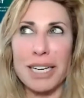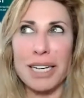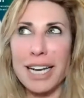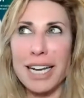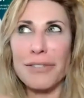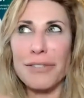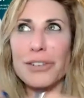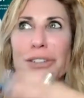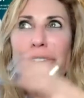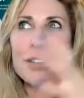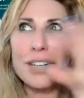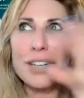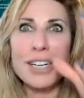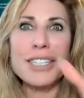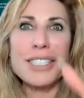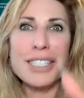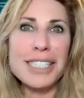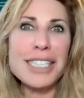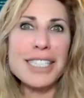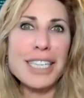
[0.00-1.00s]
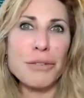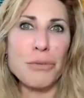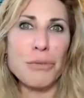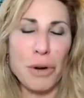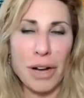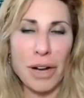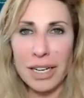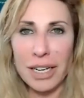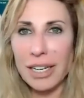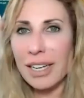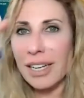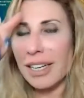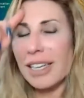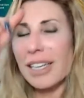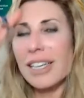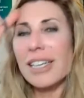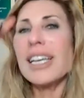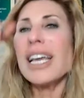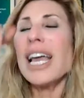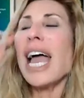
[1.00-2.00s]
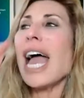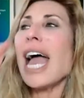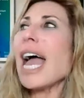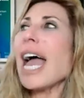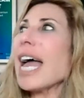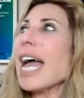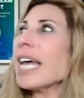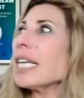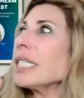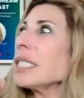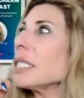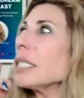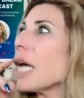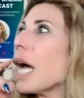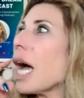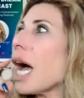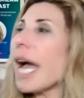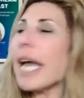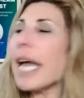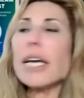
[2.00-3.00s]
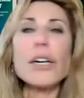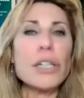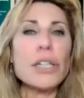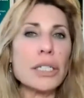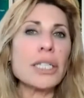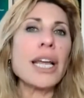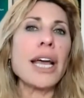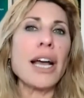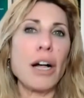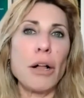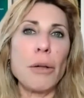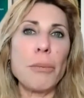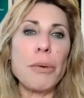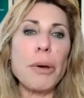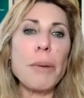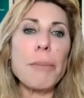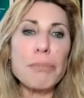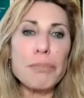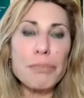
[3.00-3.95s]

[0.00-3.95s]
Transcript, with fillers: I'd never seen one. And I couldn't help,